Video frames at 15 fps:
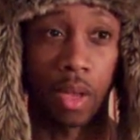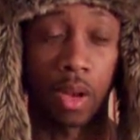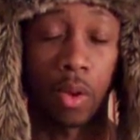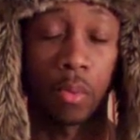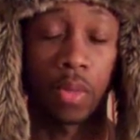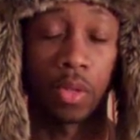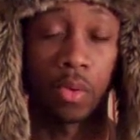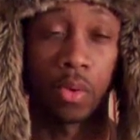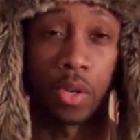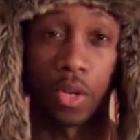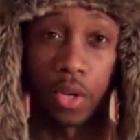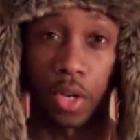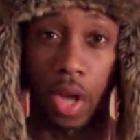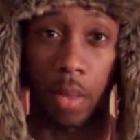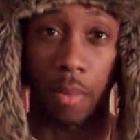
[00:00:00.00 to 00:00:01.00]
and I hope they do a
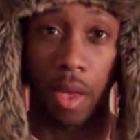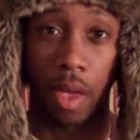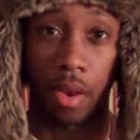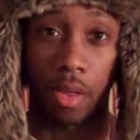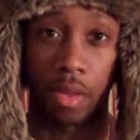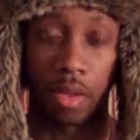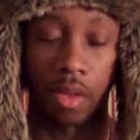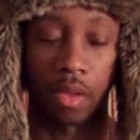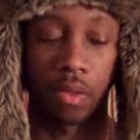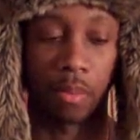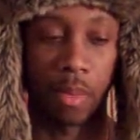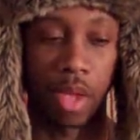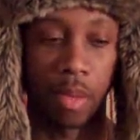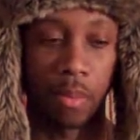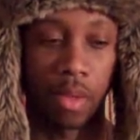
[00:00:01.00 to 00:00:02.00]
good job at it, because
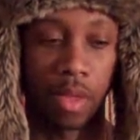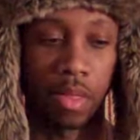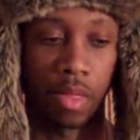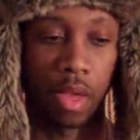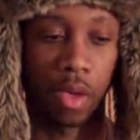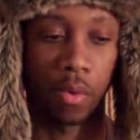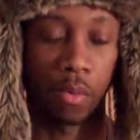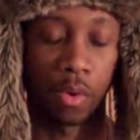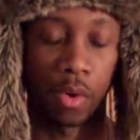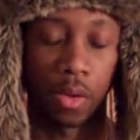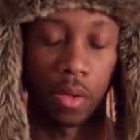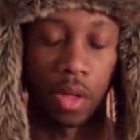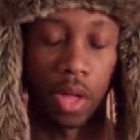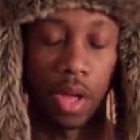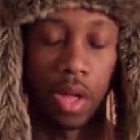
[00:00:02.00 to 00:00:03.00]
maybe they
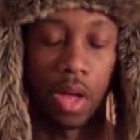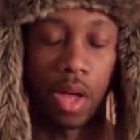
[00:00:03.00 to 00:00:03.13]
will,